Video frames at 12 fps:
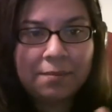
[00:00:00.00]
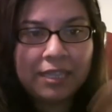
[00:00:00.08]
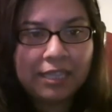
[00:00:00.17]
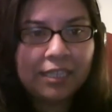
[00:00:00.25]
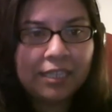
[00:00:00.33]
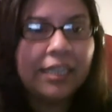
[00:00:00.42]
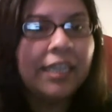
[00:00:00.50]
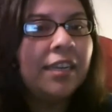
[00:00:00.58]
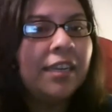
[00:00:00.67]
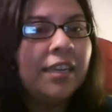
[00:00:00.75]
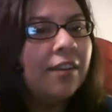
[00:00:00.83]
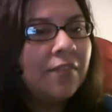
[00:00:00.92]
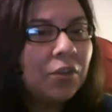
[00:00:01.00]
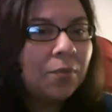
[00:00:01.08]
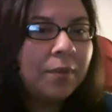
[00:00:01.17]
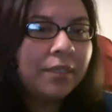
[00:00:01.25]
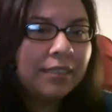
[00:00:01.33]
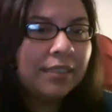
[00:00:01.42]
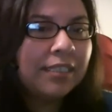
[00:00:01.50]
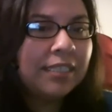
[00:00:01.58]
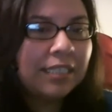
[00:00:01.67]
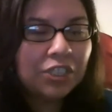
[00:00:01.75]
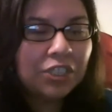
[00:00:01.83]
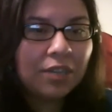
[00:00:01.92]
belittling of humans
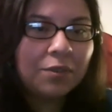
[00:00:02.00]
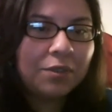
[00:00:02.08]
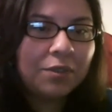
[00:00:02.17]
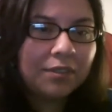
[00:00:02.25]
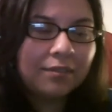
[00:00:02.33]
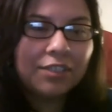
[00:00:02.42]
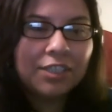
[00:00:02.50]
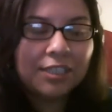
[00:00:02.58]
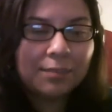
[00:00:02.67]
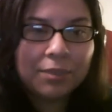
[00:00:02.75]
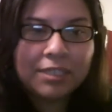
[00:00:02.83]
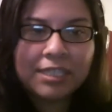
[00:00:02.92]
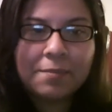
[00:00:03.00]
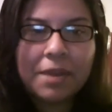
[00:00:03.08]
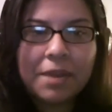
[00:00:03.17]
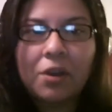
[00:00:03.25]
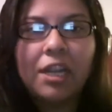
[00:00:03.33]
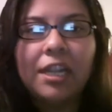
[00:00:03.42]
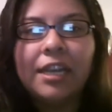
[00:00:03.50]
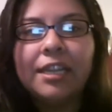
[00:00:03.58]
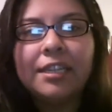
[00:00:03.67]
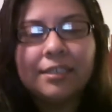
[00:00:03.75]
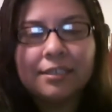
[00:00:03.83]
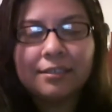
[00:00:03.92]
in general she puts them down a
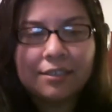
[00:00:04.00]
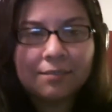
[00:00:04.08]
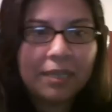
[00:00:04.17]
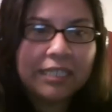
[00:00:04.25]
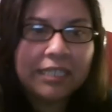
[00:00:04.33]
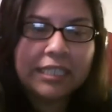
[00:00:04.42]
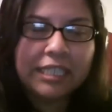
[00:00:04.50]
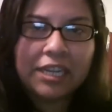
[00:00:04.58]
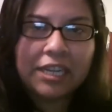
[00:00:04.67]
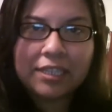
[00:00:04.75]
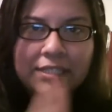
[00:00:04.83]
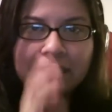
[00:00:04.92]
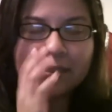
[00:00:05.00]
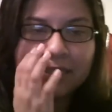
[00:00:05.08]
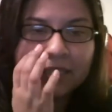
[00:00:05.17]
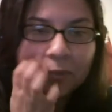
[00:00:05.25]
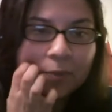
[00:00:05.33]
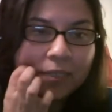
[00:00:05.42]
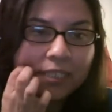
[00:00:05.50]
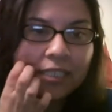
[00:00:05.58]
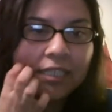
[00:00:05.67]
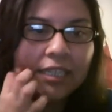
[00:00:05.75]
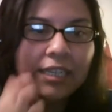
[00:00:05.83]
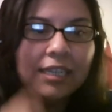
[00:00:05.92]
lot and basically calls them stupid